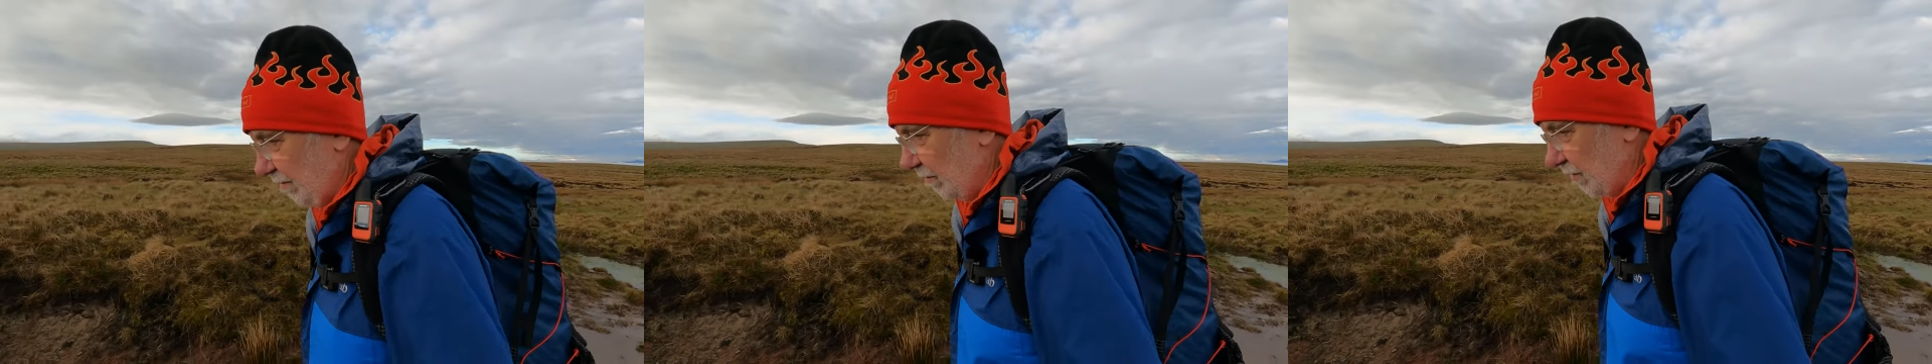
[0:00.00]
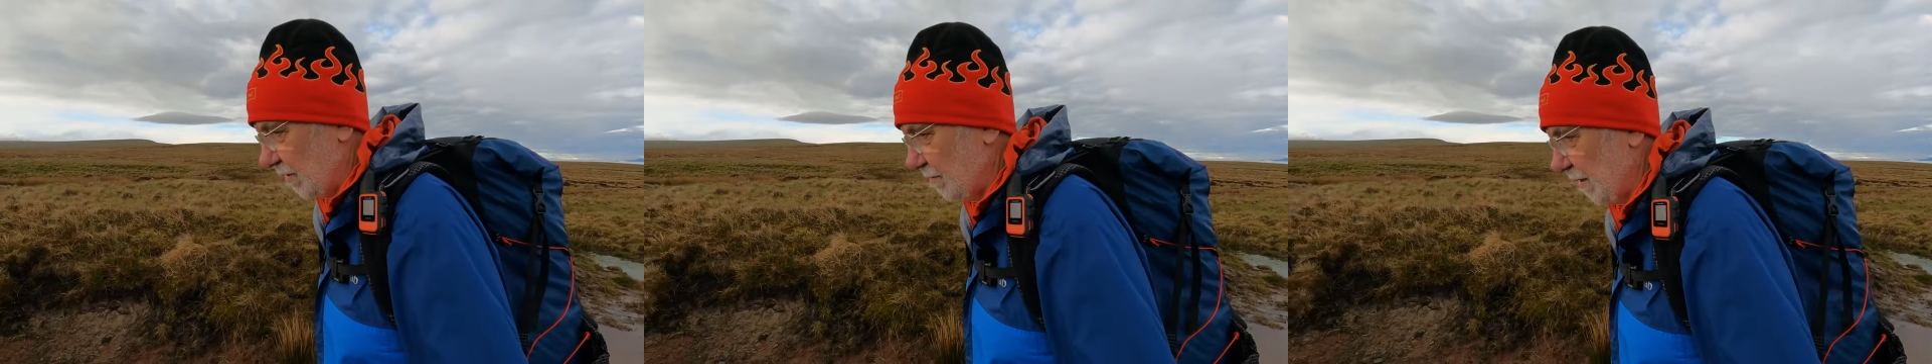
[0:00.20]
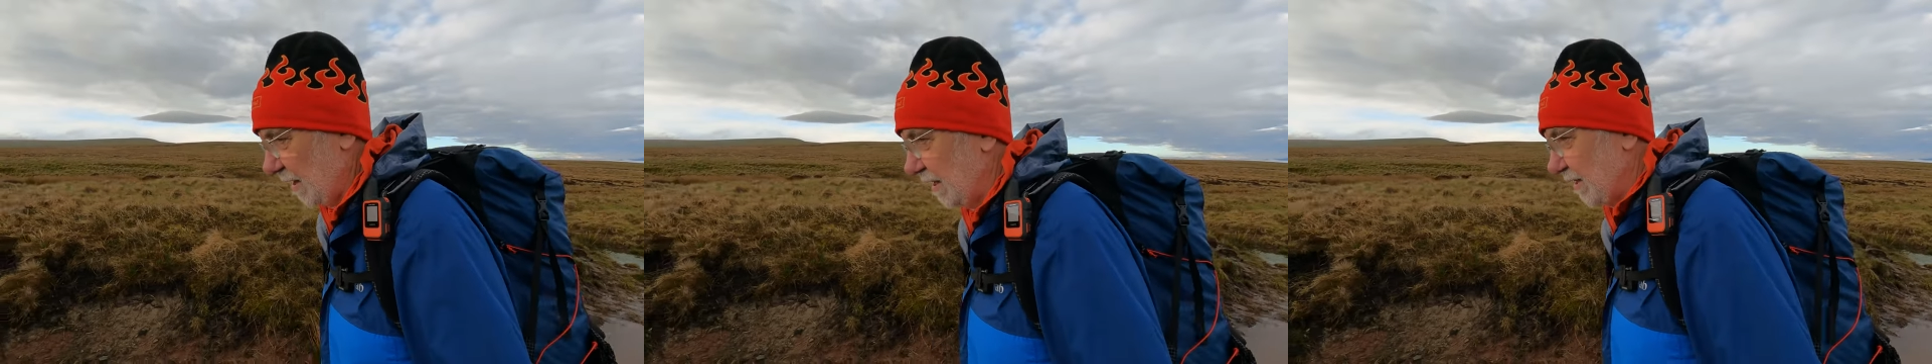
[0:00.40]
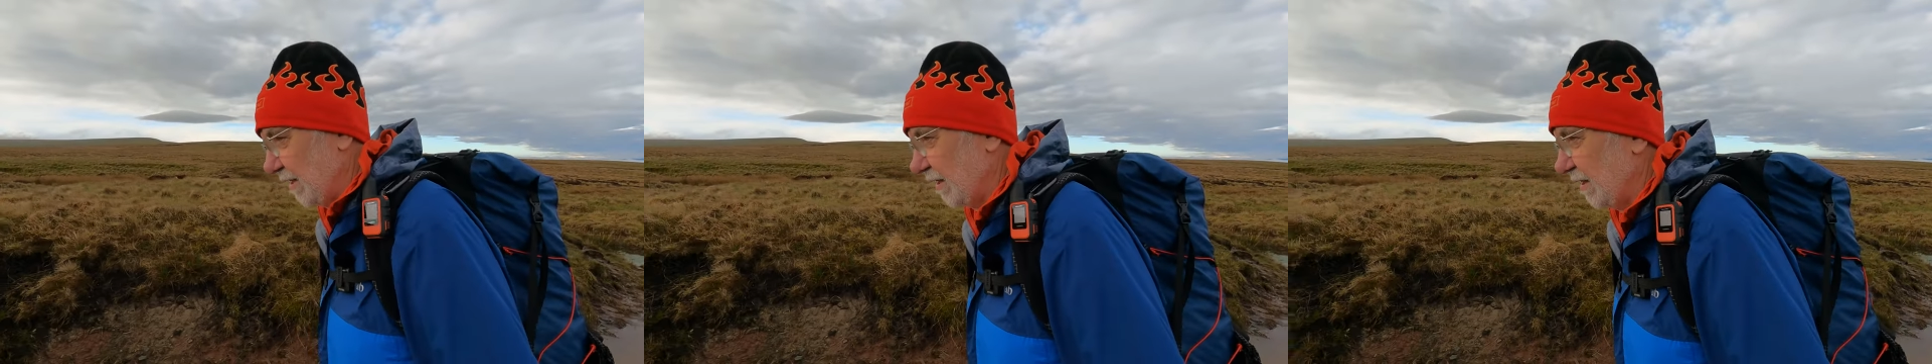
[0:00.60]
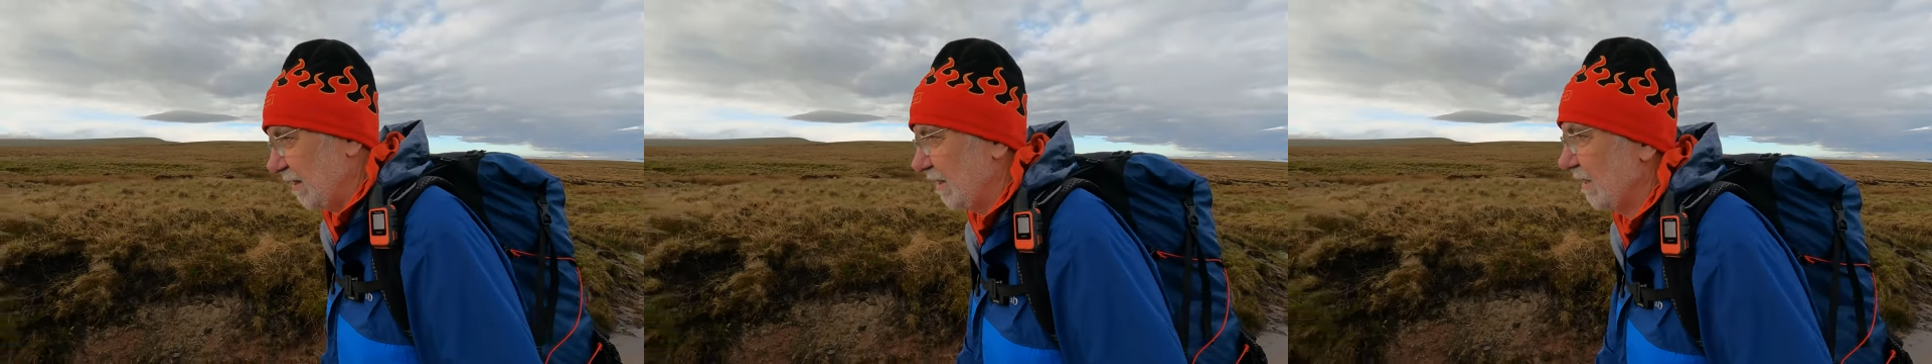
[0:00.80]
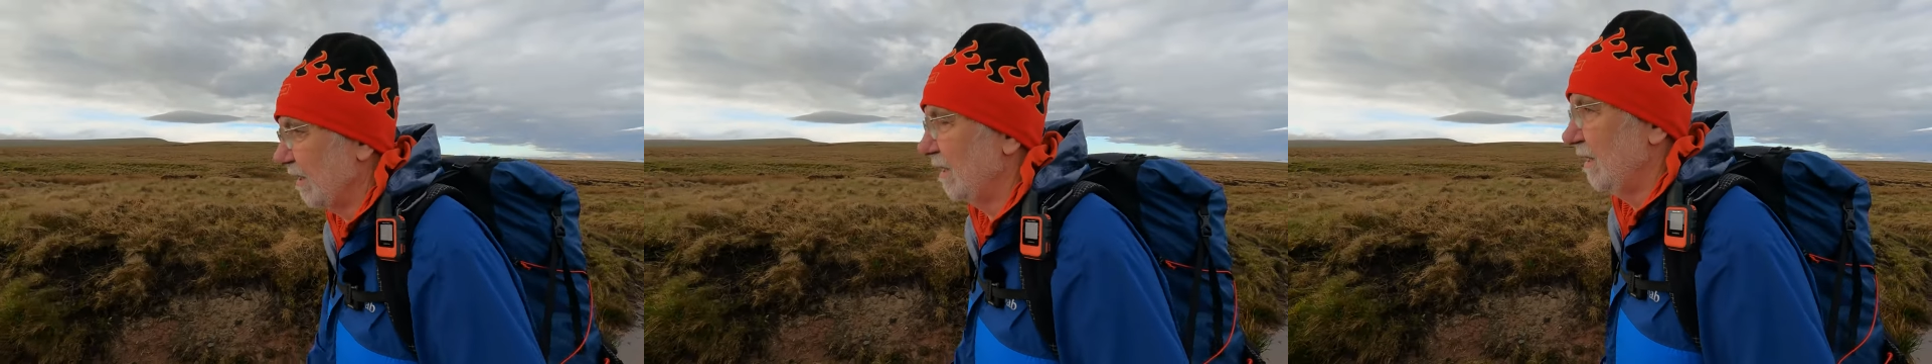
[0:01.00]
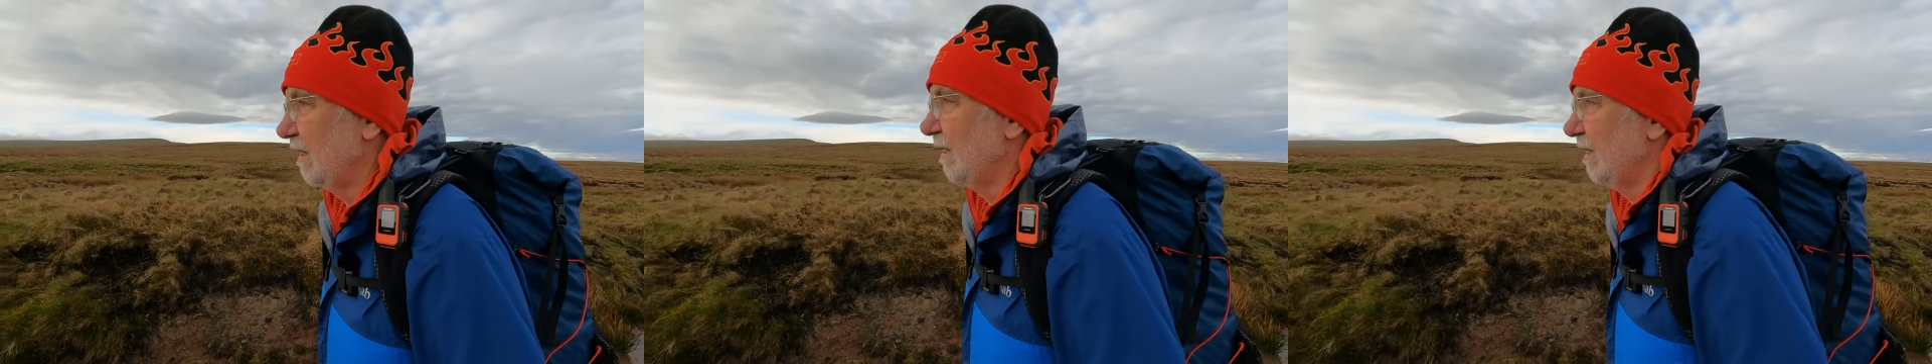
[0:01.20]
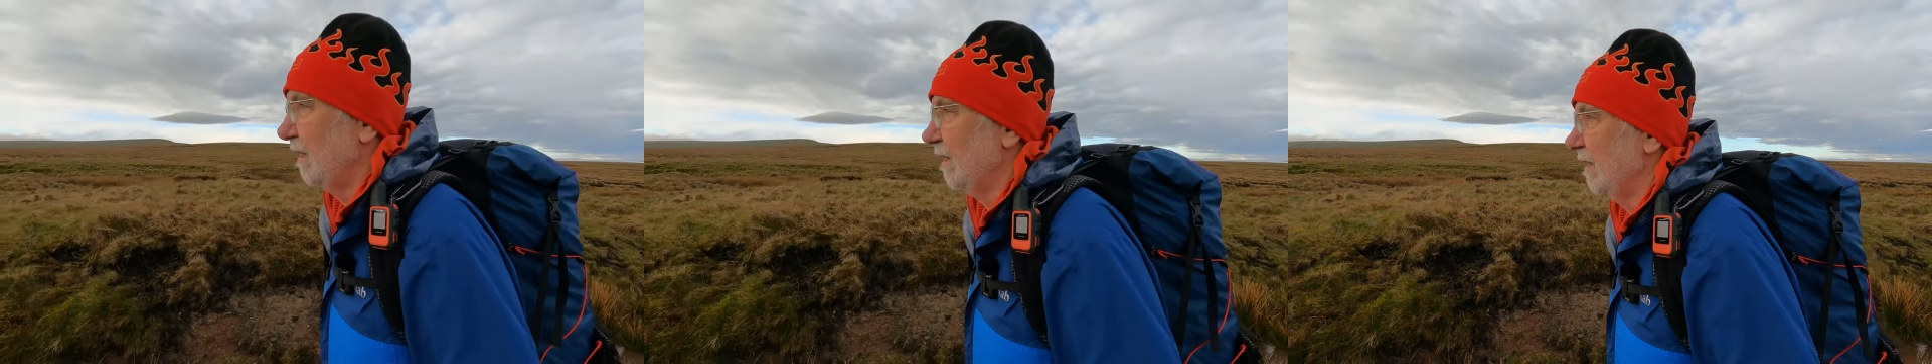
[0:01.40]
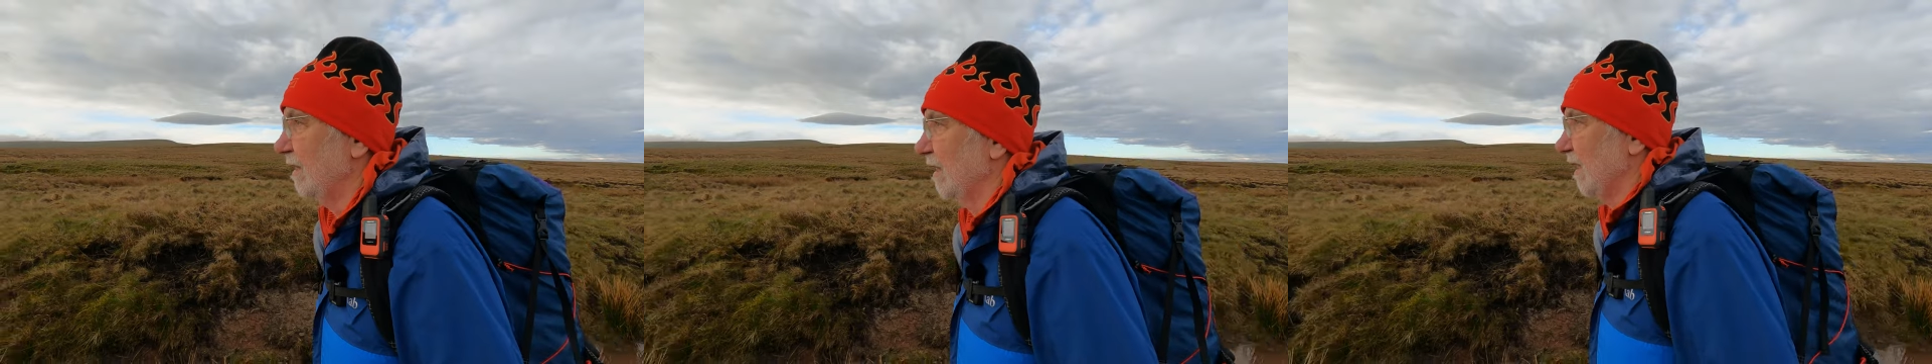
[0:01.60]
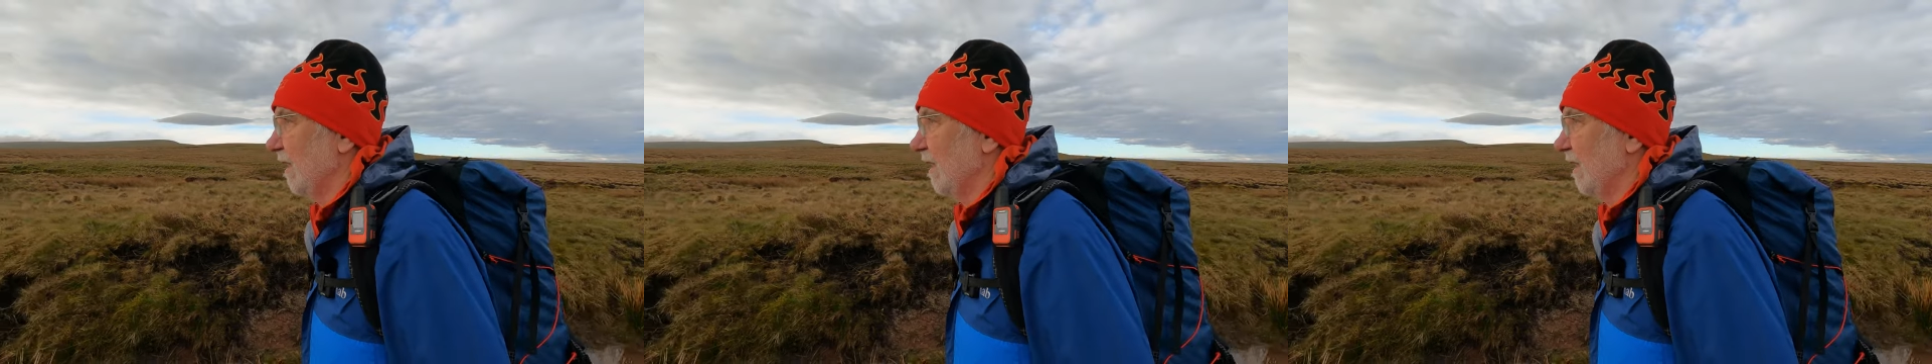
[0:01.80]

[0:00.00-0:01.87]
remade in